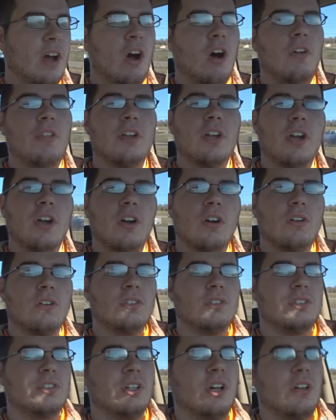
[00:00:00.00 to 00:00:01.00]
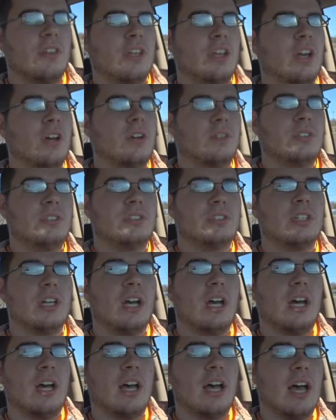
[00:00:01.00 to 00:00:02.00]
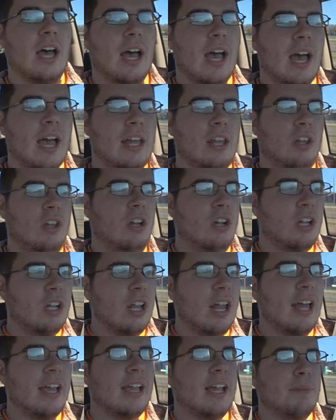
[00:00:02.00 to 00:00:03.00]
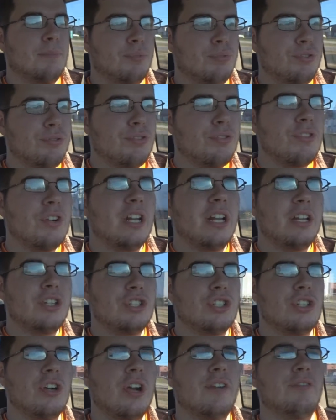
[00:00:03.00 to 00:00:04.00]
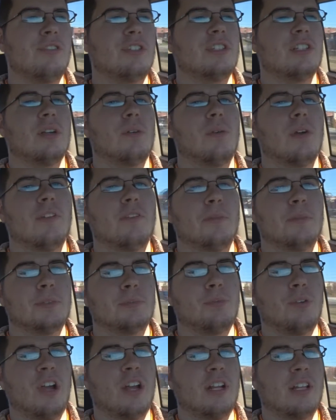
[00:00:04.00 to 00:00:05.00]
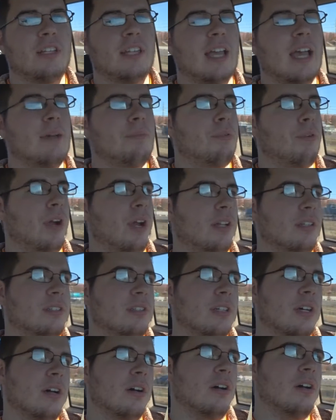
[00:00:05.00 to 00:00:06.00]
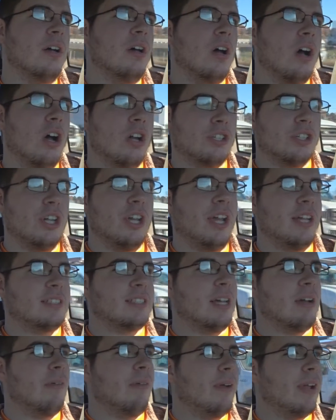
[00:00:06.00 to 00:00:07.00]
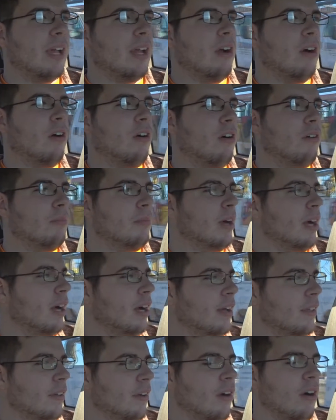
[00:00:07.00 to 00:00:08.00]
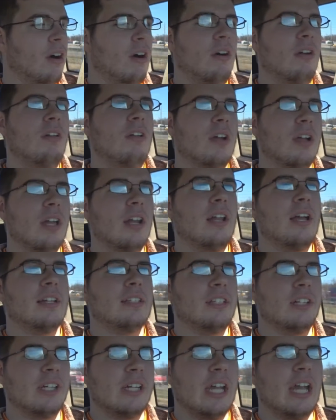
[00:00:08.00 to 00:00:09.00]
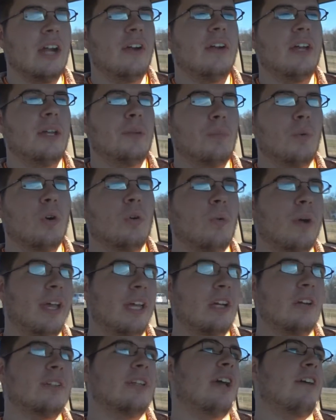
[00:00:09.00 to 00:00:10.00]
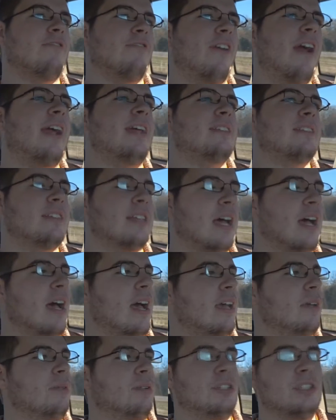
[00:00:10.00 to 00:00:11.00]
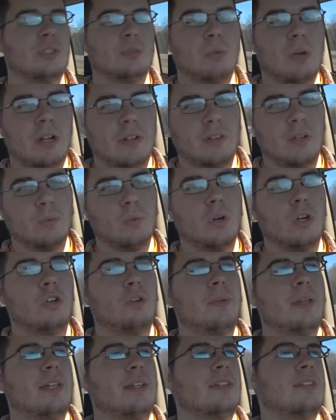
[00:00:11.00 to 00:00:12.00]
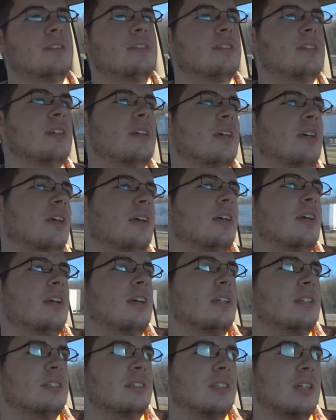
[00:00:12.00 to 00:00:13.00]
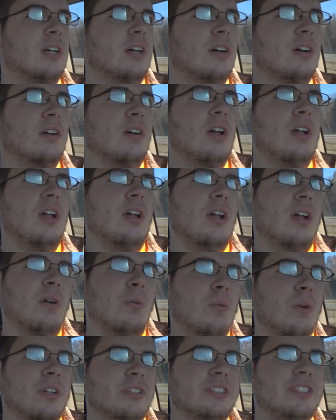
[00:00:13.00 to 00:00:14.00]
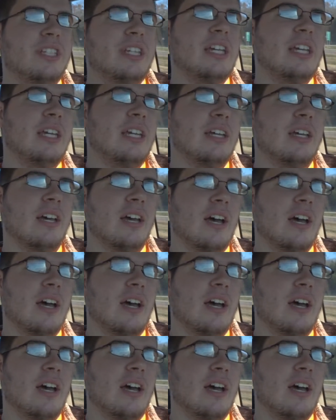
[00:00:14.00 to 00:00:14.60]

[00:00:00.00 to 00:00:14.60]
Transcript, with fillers: all the girls, all the goats, look like, I'm pretty sure every single one of them is pregnant that got bred. So I'll show you guys that when we get home. They're all looking like they're carrying more weight on that right side, which is where their womb is. So we'll see.